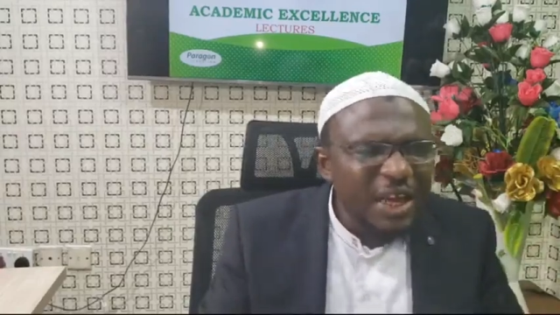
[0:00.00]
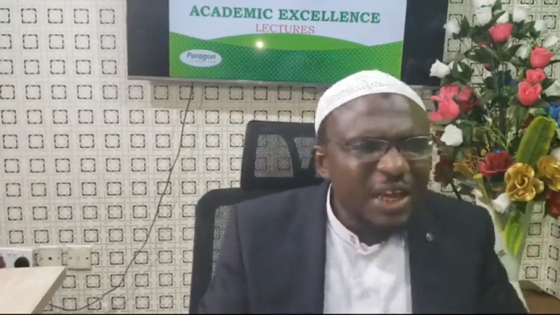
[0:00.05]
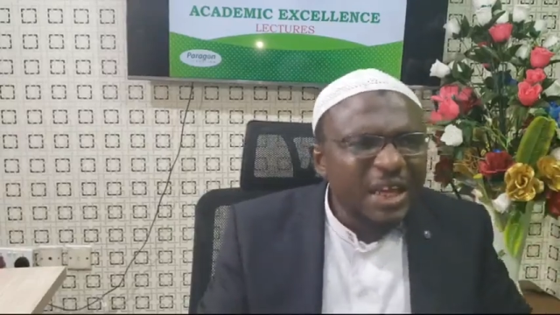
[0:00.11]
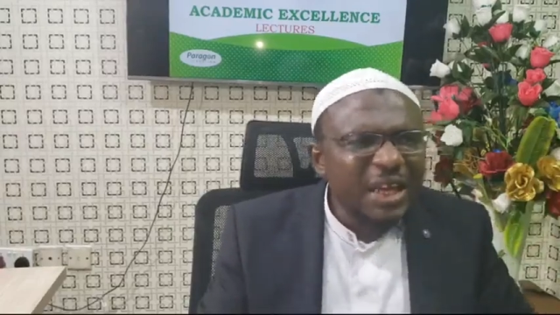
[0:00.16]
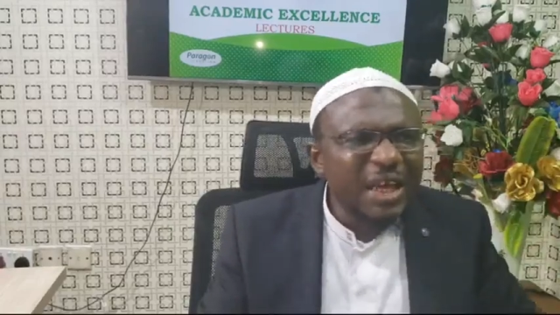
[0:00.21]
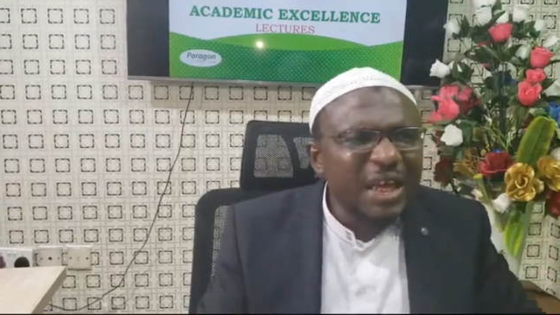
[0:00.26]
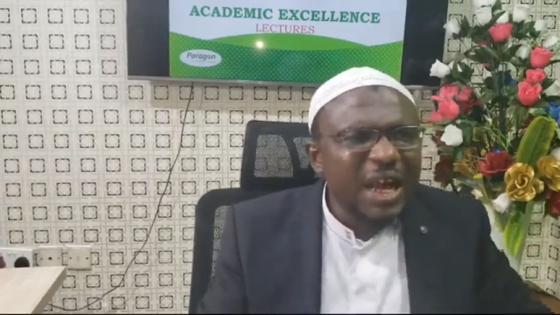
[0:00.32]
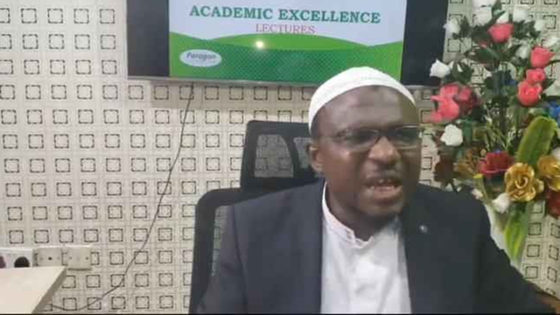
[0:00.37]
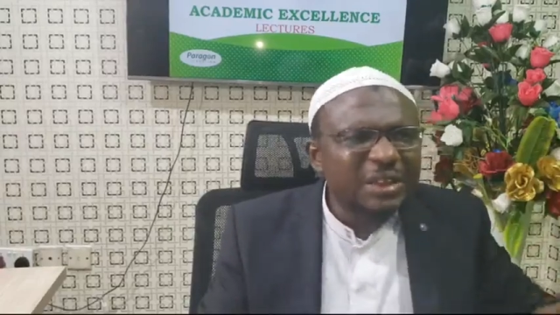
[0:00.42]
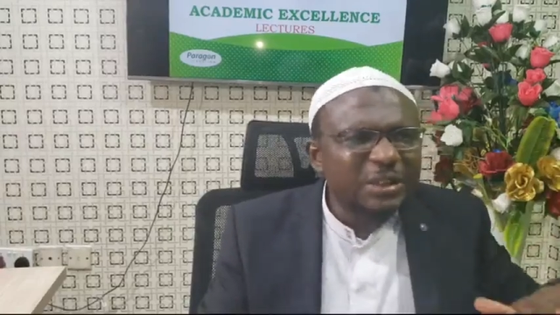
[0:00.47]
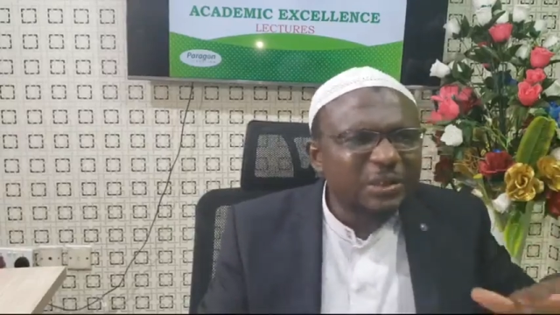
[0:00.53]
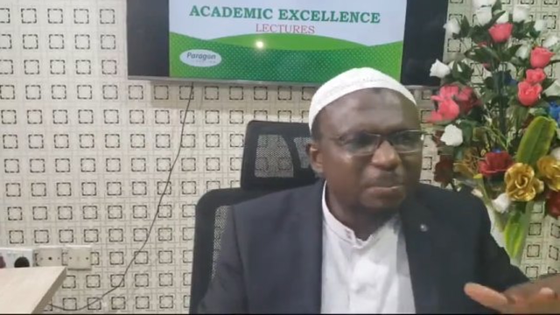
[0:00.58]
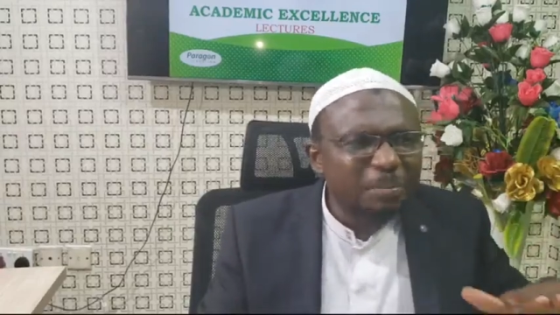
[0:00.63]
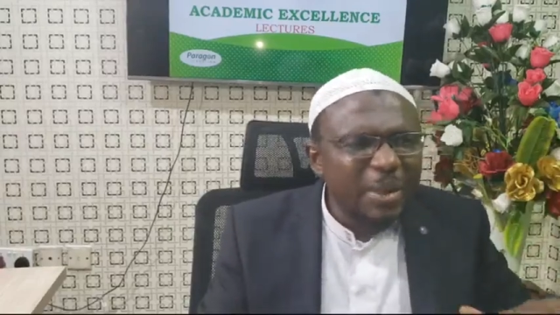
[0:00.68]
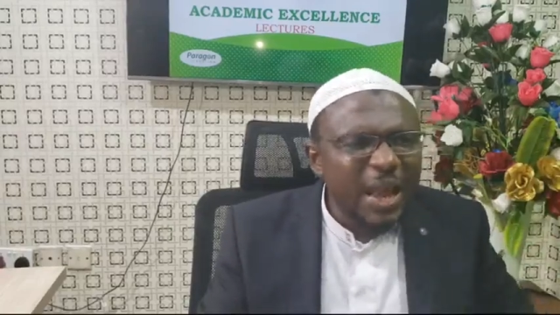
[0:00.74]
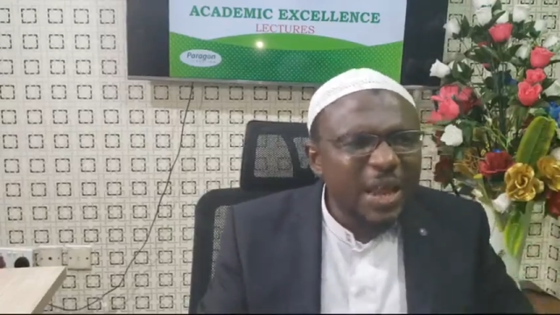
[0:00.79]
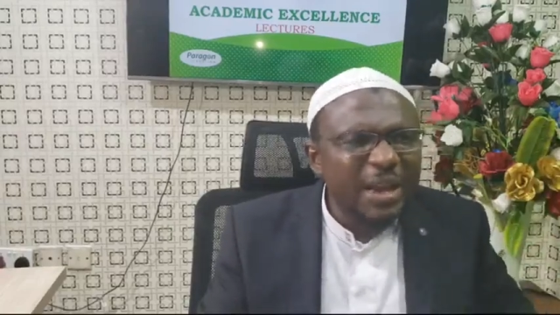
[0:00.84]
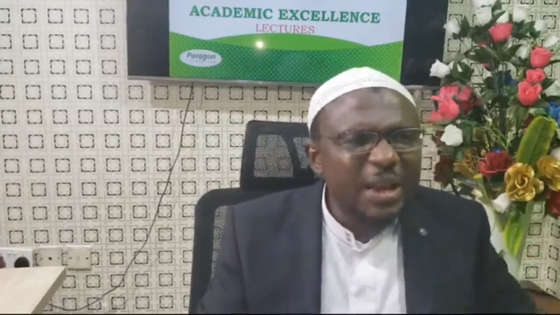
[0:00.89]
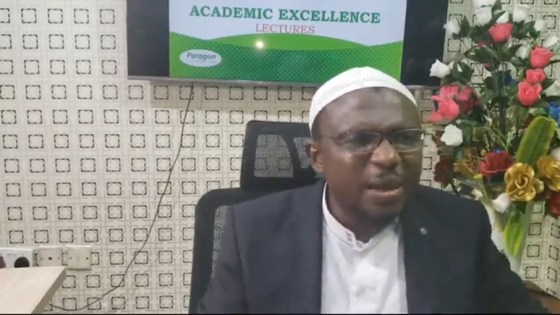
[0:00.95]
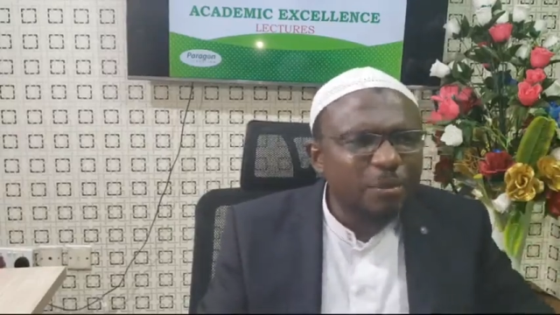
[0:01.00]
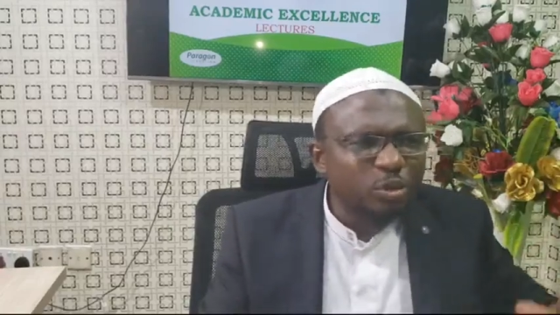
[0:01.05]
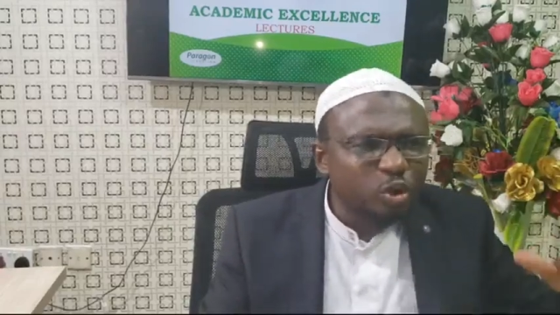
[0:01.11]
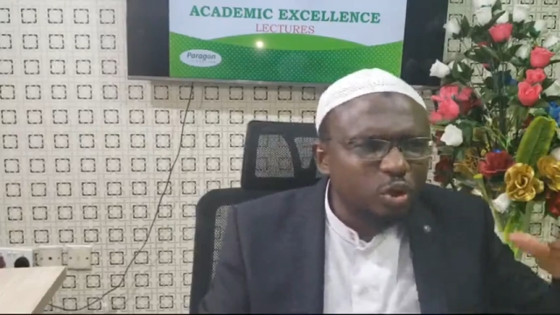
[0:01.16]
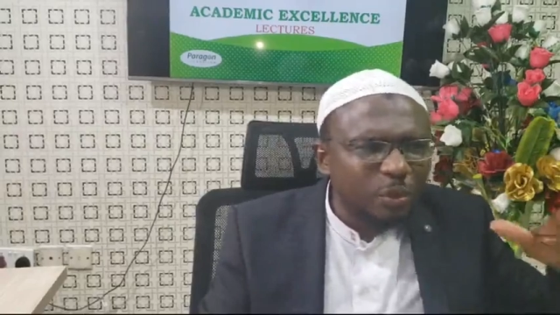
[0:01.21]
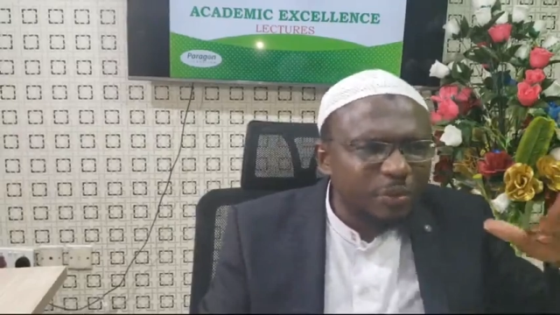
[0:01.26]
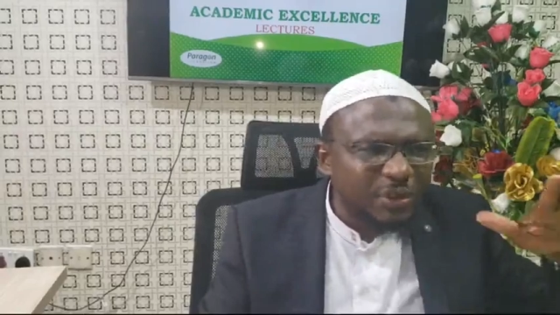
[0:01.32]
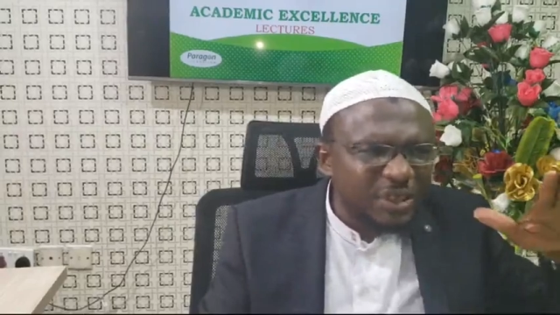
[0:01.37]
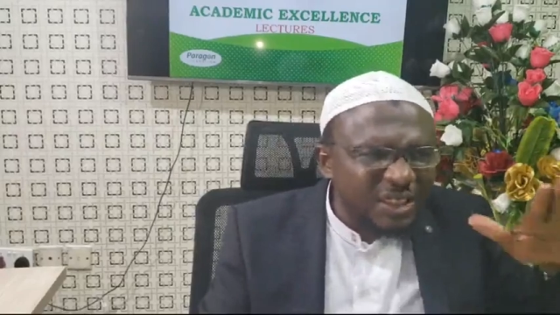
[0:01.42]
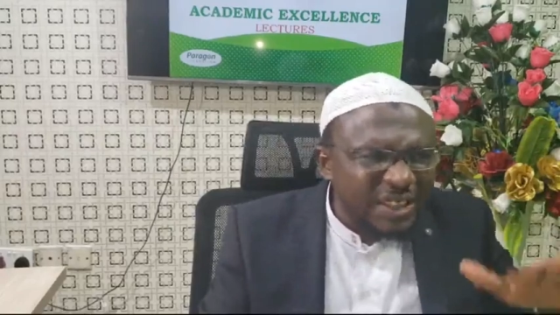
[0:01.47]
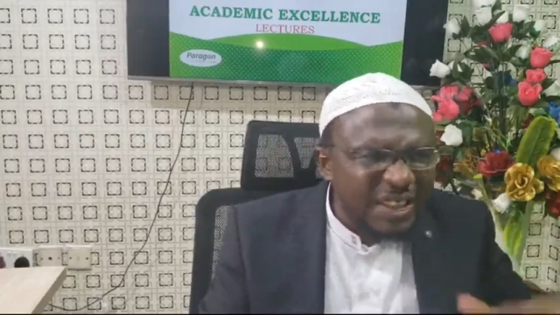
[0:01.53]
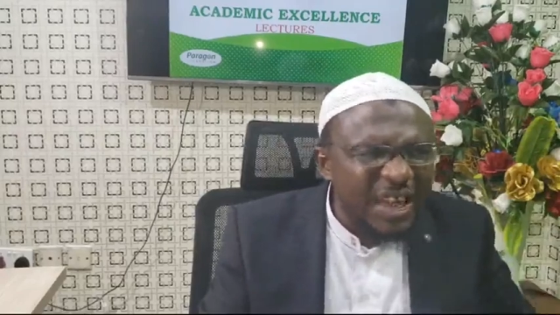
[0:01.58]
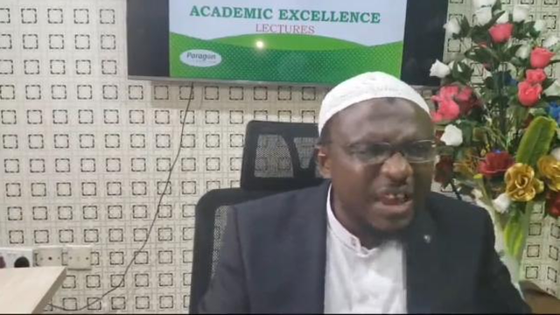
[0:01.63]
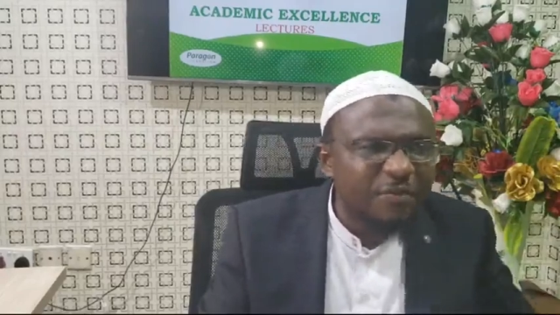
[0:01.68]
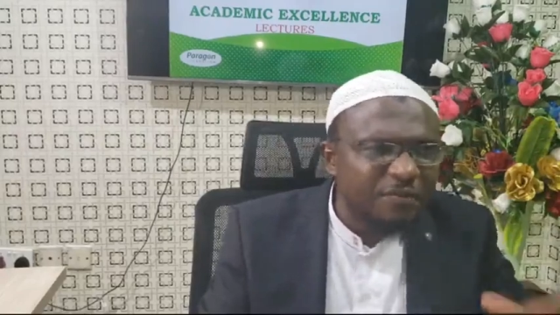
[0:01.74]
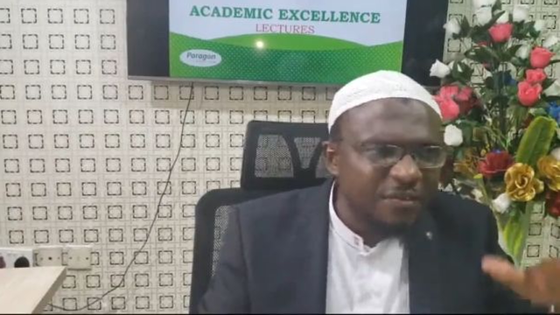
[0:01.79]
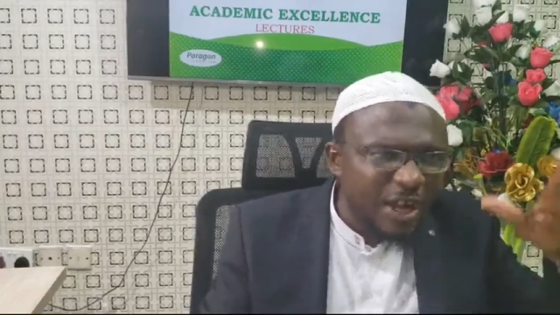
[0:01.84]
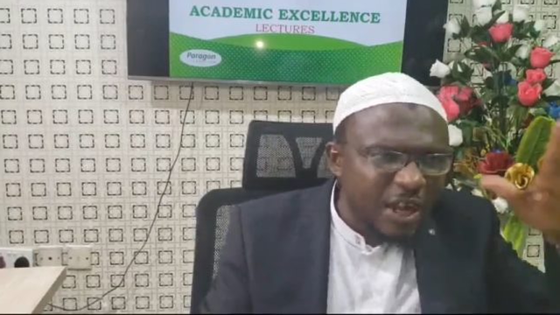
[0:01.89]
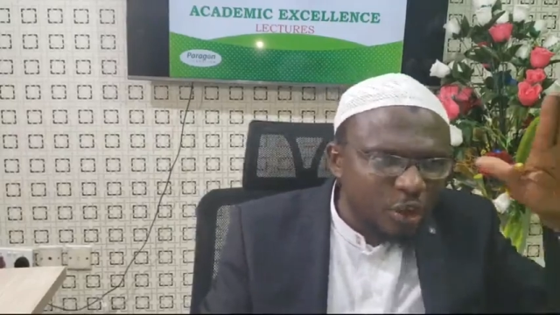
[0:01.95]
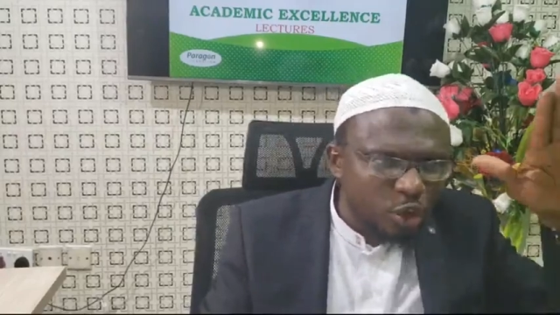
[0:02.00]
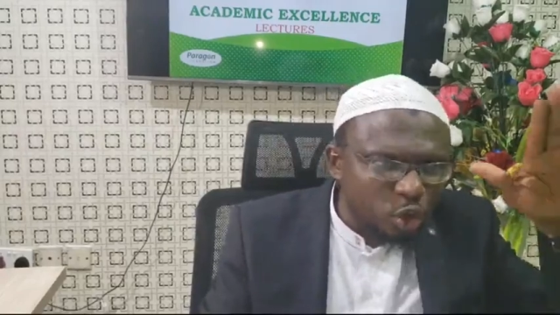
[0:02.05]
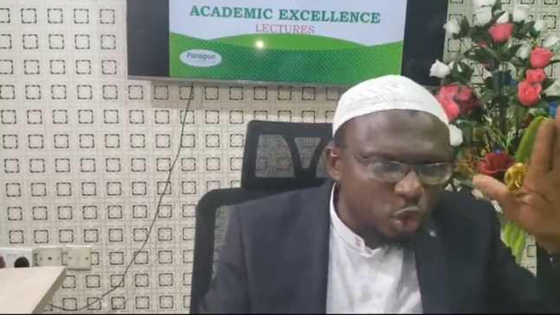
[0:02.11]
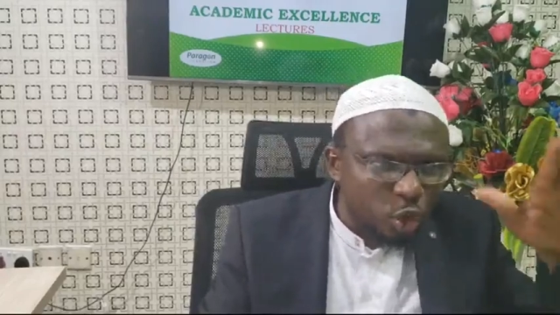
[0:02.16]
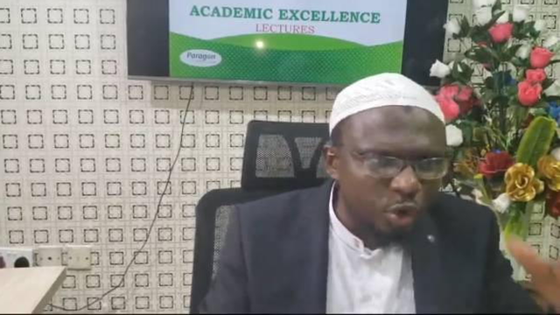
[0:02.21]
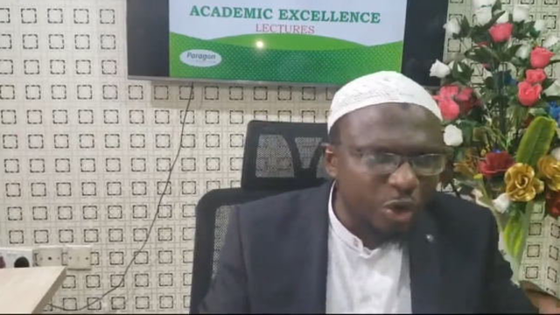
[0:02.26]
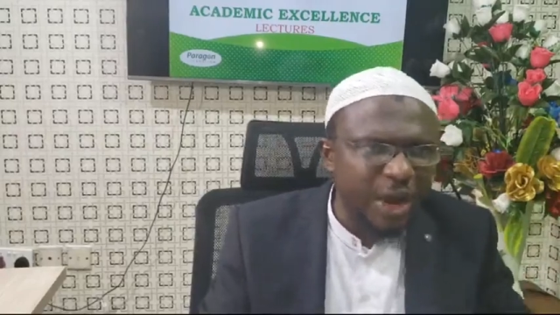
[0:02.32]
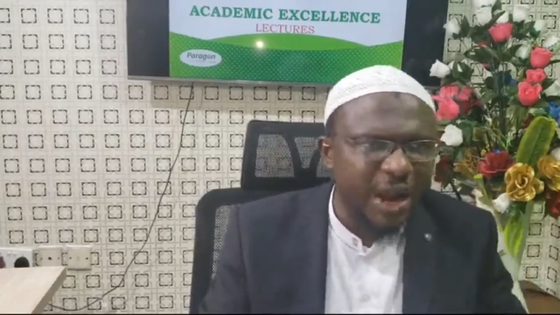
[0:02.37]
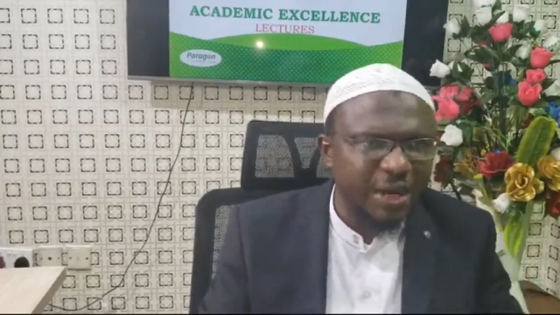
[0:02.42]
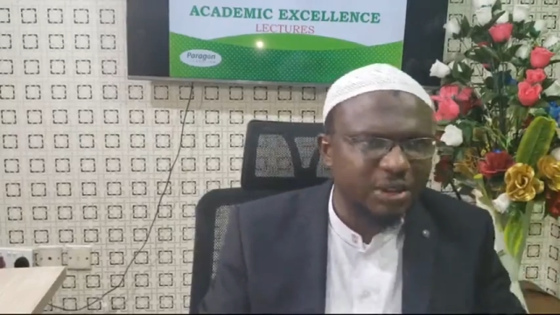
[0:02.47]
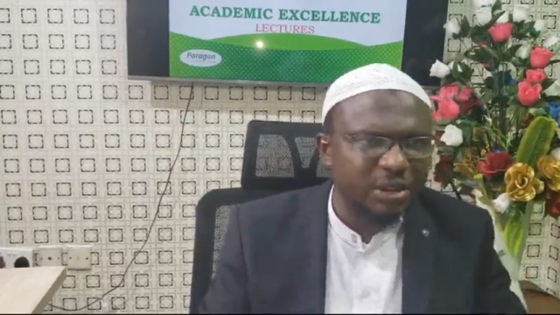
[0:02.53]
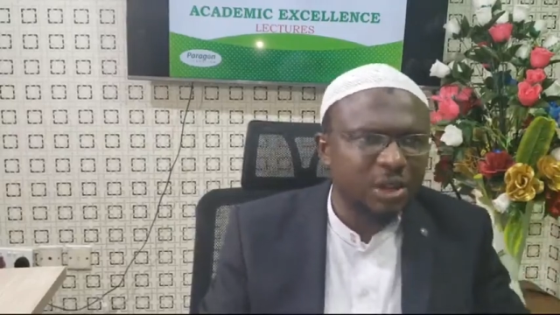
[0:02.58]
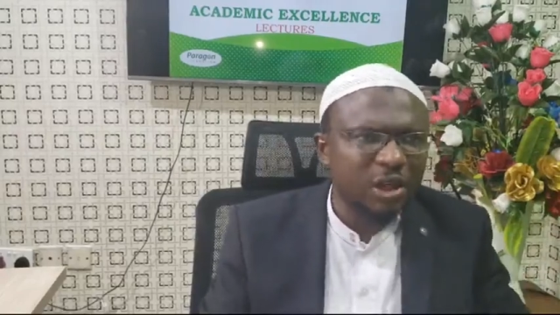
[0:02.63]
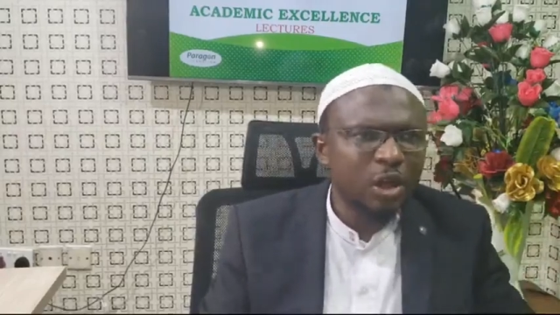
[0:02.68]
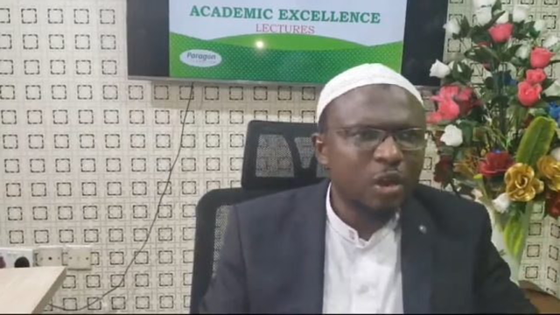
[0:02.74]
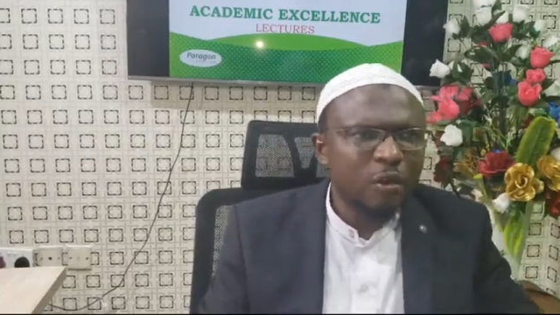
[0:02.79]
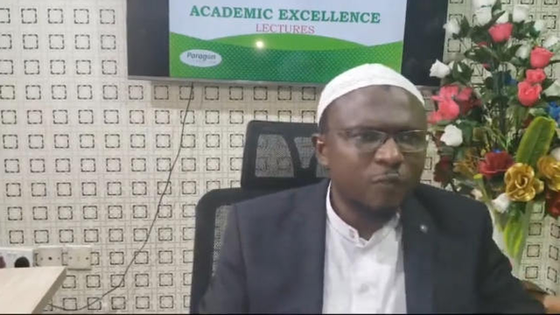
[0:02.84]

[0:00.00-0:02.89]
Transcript: He has made them subservient to rest,